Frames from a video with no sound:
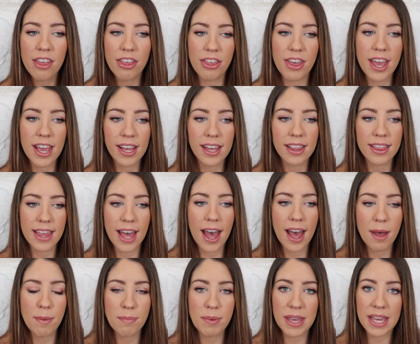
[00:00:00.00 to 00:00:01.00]
think
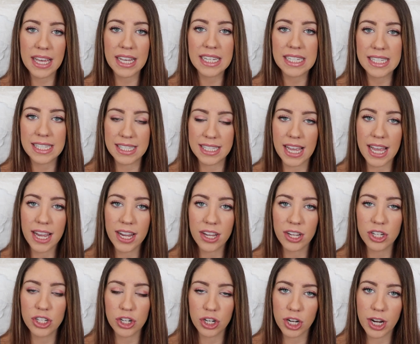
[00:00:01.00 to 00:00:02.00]
that being
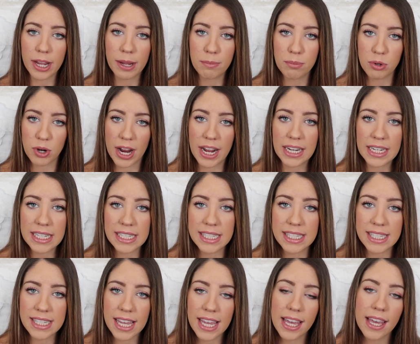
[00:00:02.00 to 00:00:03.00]
sick during
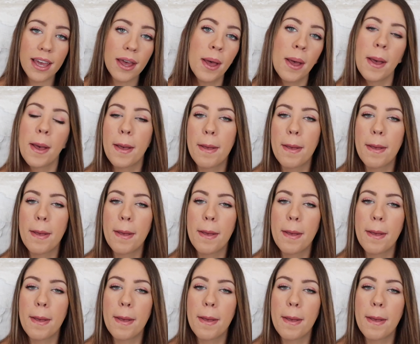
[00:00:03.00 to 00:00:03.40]
pregnancy